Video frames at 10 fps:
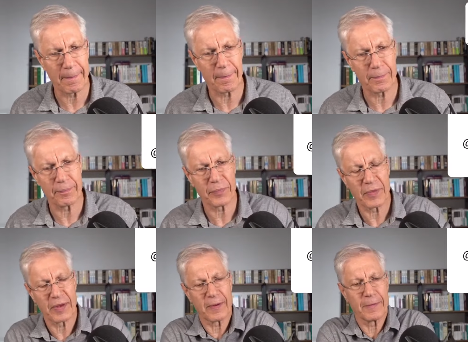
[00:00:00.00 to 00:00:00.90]

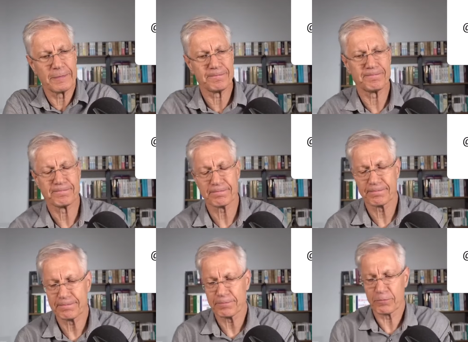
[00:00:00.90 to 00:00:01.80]

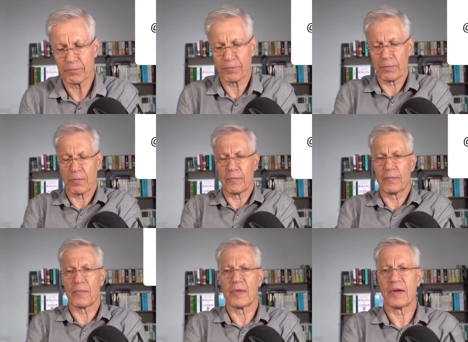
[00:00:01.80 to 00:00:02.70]

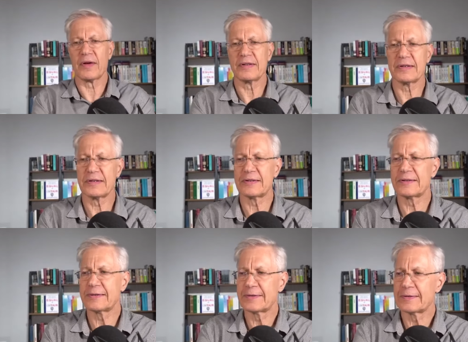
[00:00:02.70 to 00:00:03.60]

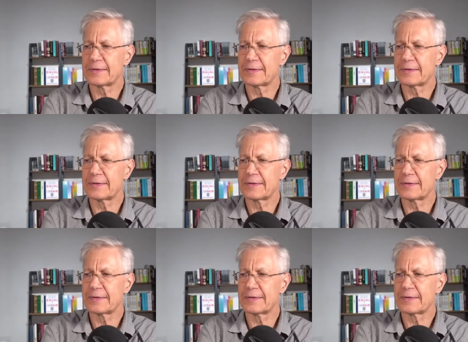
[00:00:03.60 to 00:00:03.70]
(no one is talking)